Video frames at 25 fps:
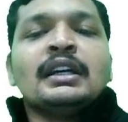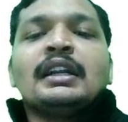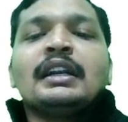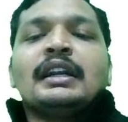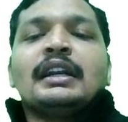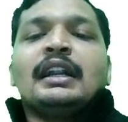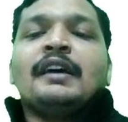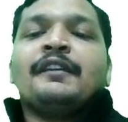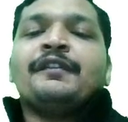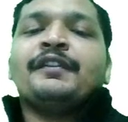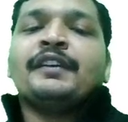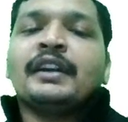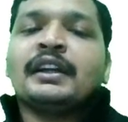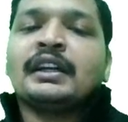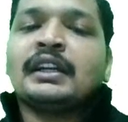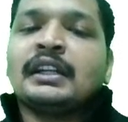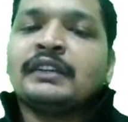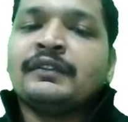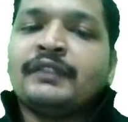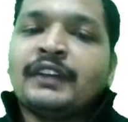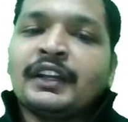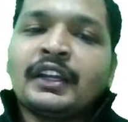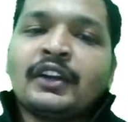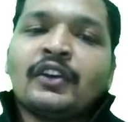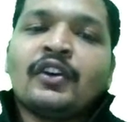Definitely
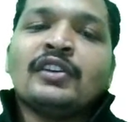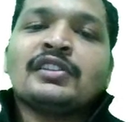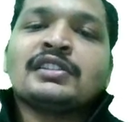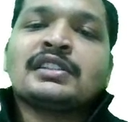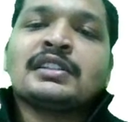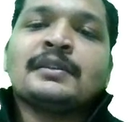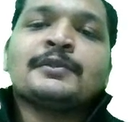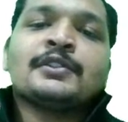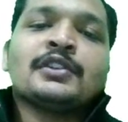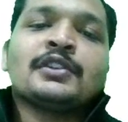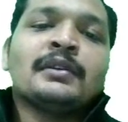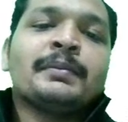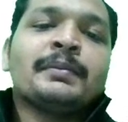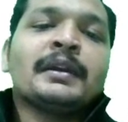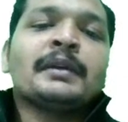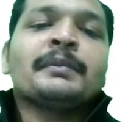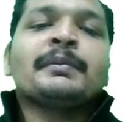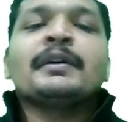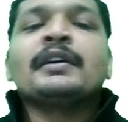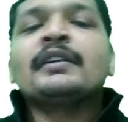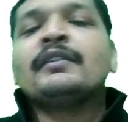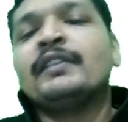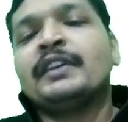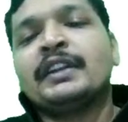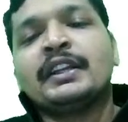very conceptual
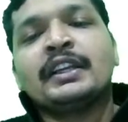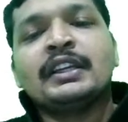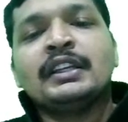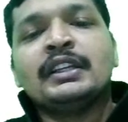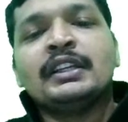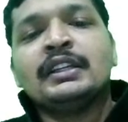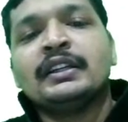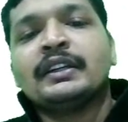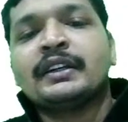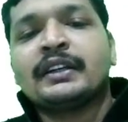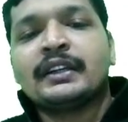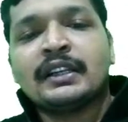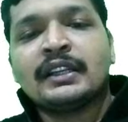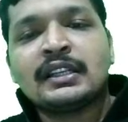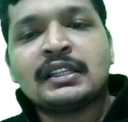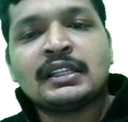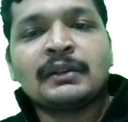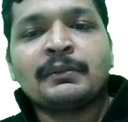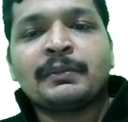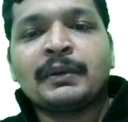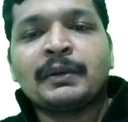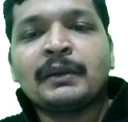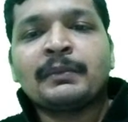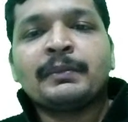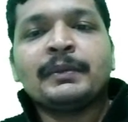paper, very interesting
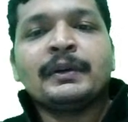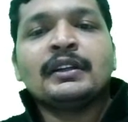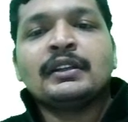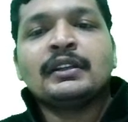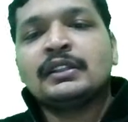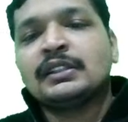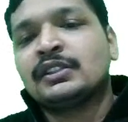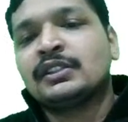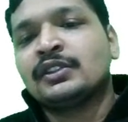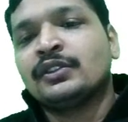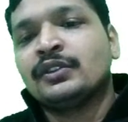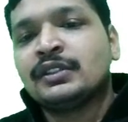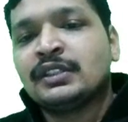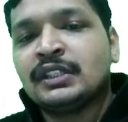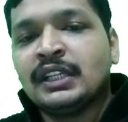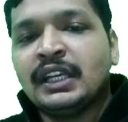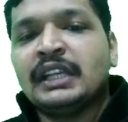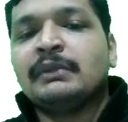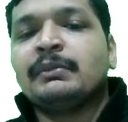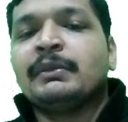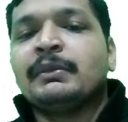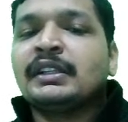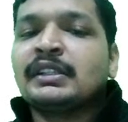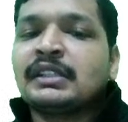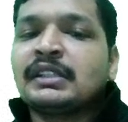paper is your JEE
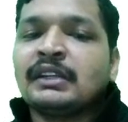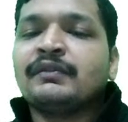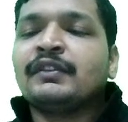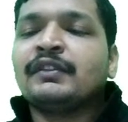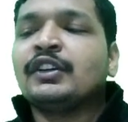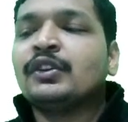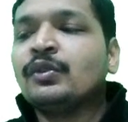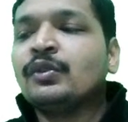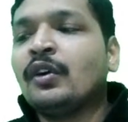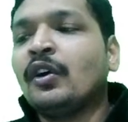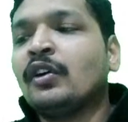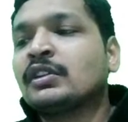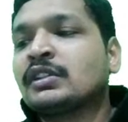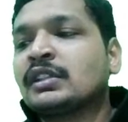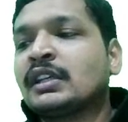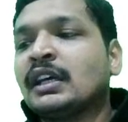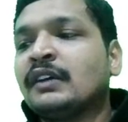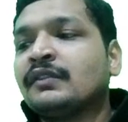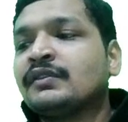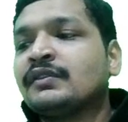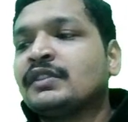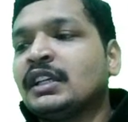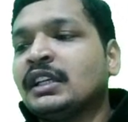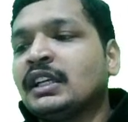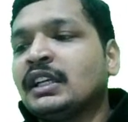Mains, and we do also
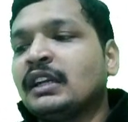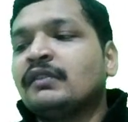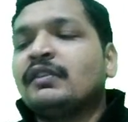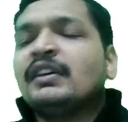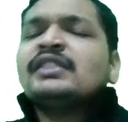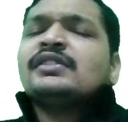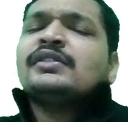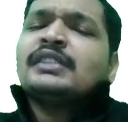have JEE Advanced.